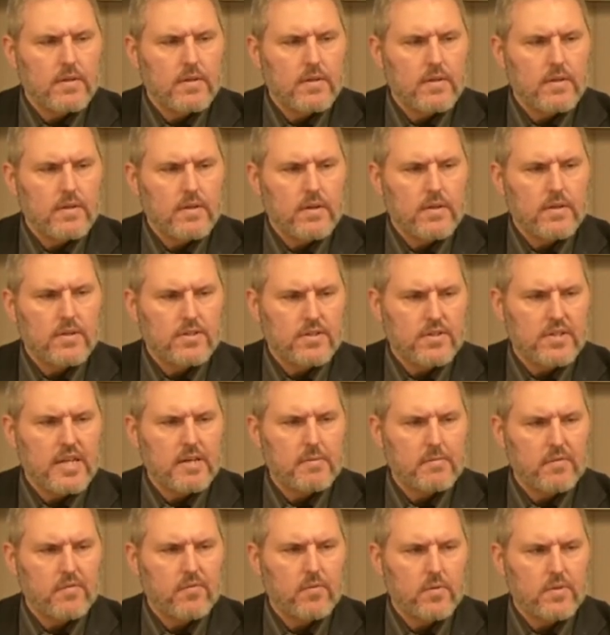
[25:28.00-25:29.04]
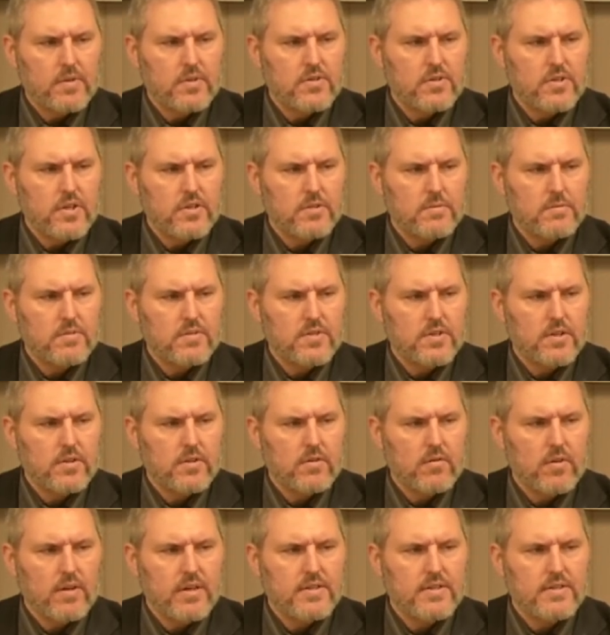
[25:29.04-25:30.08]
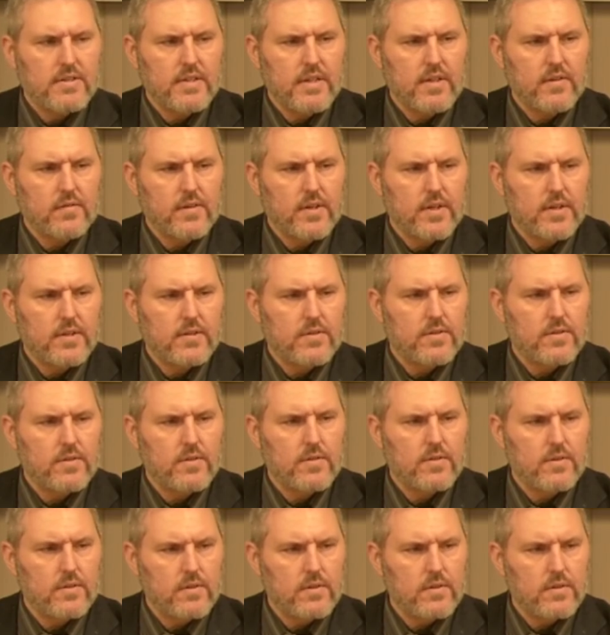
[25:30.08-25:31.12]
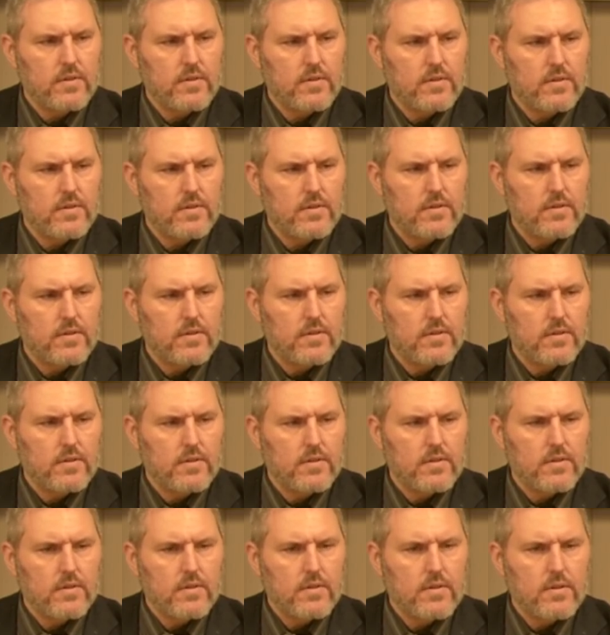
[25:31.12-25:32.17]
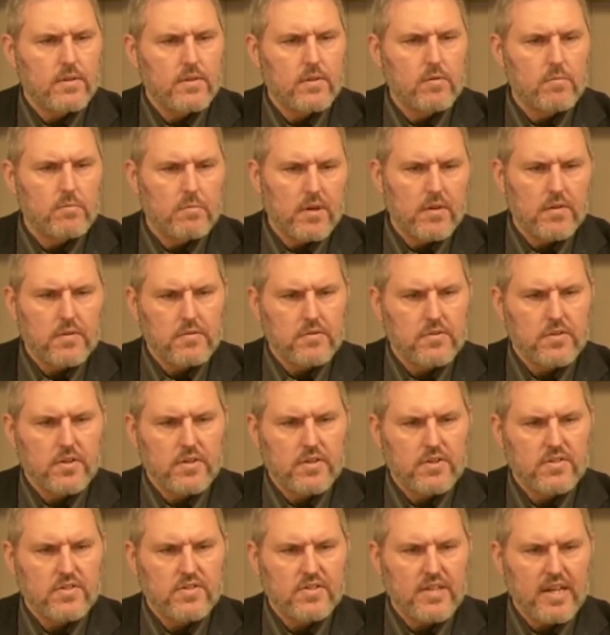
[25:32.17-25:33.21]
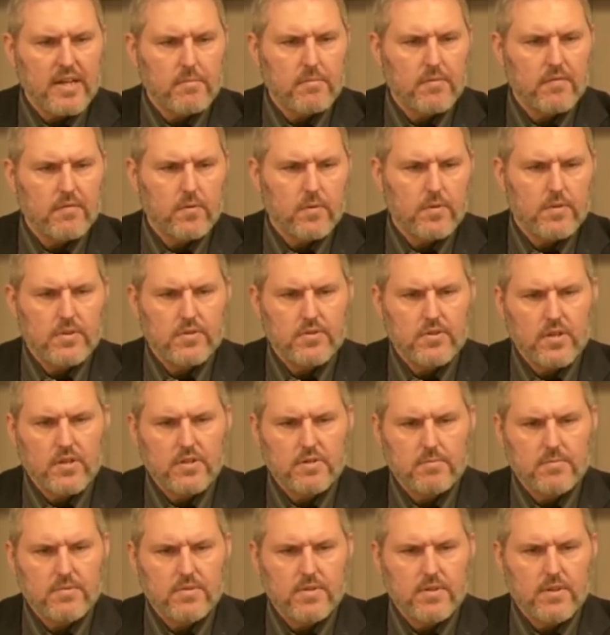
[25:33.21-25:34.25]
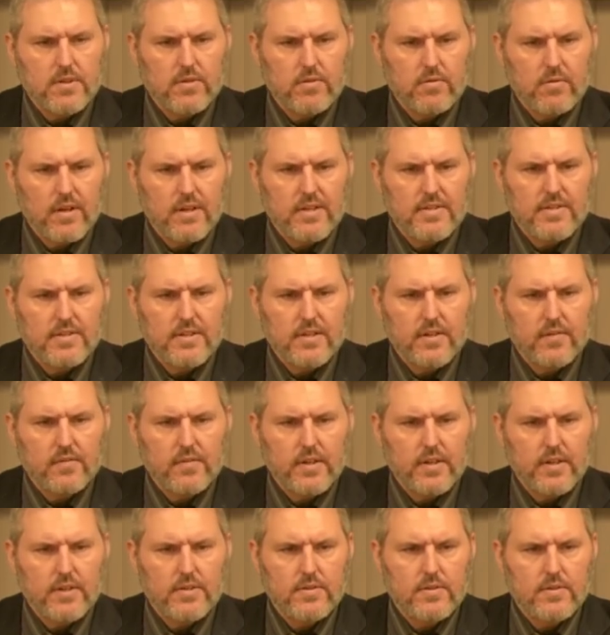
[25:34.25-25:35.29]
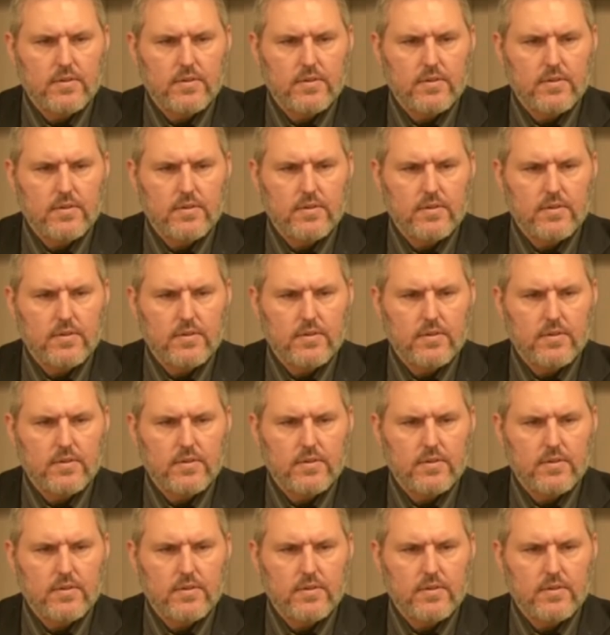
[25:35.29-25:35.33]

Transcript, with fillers: You're going to stand before the judgment seat of Christ and give an answer. You mothers are going to stand before the judgment seat of Christ and give an answer.